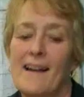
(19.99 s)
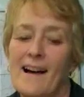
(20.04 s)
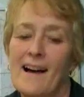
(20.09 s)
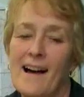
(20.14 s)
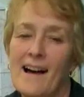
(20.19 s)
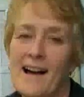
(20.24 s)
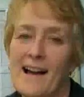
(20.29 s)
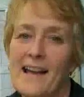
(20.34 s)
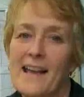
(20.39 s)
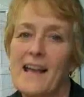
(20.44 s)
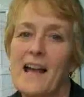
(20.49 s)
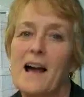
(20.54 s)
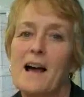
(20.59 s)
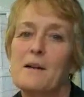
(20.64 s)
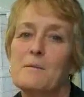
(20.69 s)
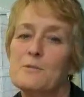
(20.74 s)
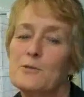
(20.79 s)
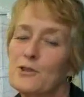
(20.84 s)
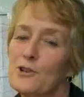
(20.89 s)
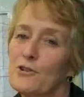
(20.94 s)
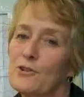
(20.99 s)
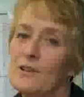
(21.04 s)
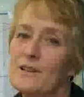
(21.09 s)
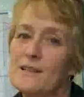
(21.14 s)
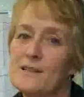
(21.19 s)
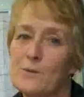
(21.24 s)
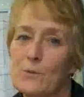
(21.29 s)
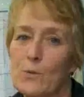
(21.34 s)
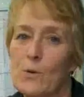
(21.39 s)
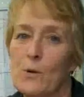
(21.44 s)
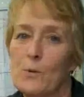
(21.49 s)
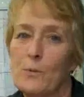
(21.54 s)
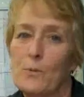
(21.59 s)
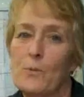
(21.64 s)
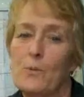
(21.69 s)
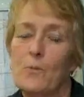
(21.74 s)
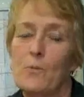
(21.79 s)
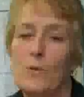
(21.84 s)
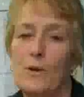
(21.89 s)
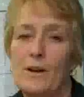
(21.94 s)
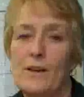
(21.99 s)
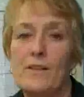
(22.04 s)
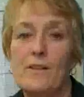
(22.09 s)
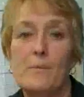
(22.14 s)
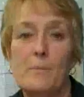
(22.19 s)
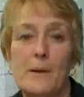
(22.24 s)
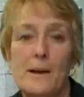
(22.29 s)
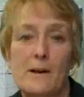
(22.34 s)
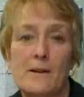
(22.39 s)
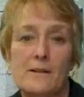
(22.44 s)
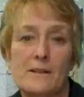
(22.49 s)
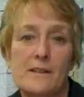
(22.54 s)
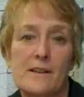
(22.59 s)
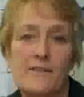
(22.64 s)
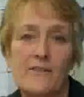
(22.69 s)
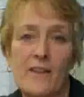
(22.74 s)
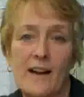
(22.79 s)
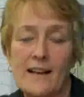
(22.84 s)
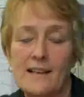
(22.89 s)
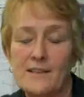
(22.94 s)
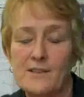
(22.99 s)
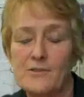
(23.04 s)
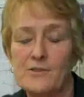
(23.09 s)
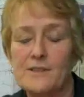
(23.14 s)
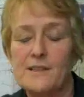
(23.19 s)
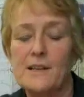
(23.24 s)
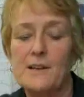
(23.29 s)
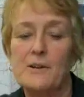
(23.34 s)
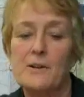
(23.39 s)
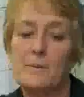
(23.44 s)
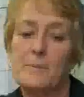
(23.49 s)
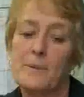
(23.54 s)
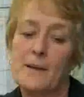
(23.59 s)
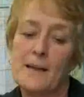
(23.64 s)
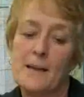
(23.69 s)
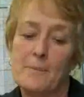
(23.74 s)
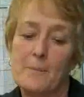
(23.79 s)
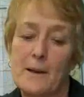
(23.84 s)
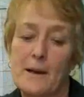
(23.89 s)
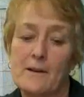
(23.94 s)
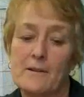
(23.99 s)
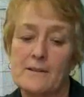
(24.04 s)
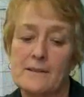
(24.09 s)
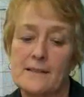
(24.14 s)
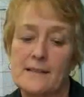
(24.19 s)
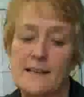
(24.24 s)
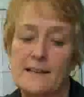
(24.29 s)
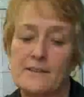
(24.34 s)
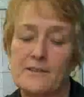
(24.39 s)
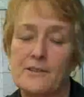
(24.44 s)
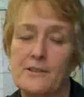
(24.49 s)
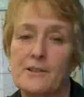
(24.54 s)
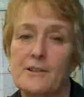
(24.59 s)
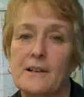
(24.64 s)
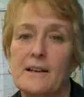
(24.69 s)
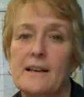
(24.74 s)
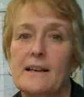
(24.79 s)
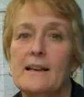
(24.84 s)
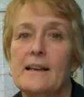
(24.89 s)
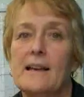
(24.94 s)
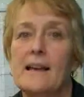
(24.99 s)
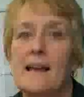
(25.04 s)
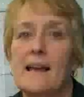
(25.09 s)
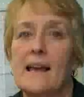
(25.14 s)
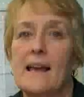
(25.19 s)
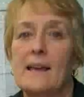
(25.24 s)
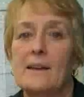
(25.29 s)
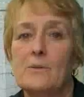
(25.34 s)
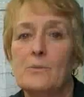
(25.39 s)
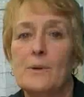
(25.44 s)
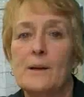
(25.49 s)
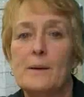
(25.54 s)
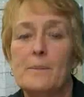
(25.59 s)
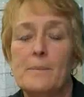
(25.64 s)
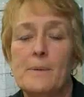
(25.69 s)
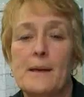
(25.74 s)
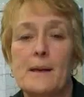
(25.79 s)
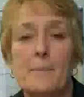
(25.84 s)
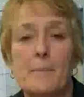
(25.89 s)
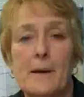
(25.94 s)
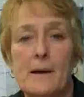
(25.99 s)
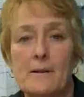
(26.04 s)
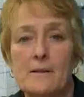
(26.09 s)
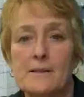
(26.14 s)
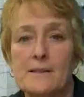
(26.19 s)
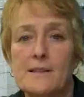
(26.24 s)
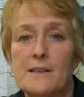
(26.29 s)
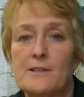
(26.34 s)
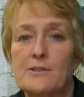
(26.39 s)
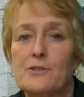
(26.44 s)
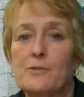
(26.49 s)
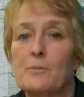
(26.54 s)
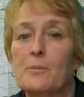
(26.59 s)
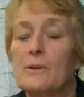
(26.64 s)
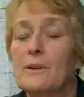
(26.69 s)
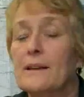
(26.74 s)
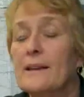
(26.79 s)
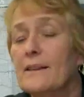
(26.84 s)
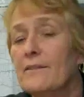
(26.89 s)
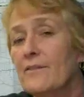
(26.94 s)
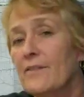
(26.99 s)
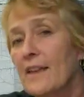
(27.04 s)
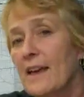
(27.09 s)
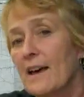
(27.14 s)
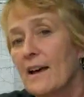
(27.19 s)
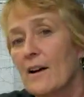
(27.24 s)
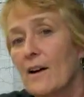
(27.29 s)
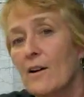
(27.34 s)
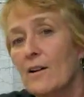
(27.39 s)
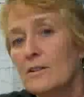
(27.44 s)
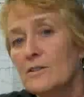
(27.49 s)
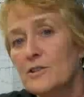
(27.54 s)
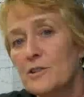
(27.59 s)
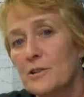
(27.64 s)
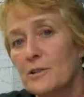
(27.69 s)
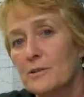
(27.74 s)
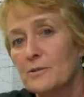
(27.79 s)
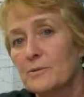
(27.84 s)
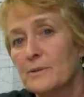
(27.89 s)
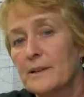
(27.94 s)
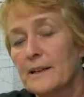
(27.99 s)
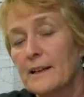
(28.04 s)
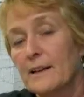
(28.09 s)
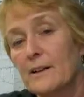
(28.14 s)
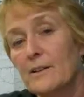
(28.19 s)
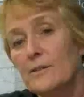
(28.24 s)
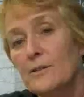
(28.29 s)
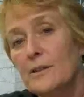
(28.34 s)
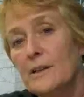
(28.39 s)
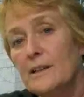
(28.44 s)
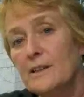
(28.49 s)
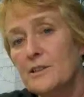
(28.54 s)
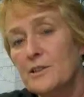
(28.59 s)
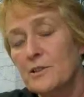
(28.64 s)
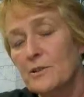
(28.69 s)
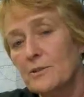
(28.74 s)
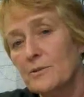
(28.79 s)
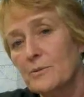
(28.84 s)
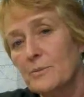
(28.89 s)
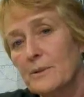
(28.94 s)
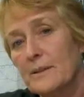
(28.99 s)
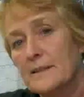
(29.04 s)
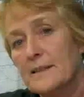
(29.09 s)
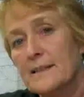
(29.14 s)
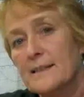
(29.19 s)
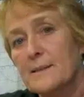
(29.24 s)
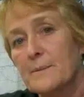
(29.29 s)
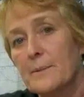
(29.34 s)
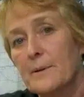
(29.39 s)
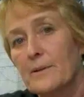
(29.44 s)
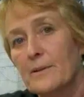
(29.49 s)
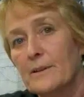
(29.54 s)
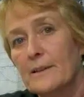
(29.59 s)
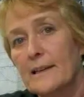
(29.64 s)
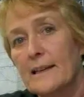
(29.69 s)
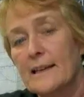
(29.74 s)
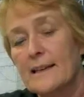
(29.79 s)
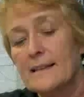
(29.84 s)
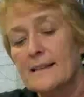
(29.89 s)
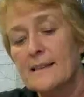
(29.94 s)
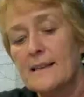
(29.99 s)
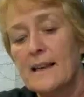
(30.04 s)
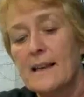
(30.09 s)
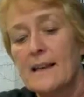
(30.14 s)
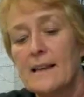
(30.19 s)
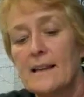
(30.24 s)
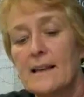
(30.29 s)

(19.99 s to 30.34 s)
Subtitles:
Hi, I'm Shirley Swope, one of the parent advisors here at Peak Parent Center. And we at Peak Parent Center believe that all children, including children with disabilities,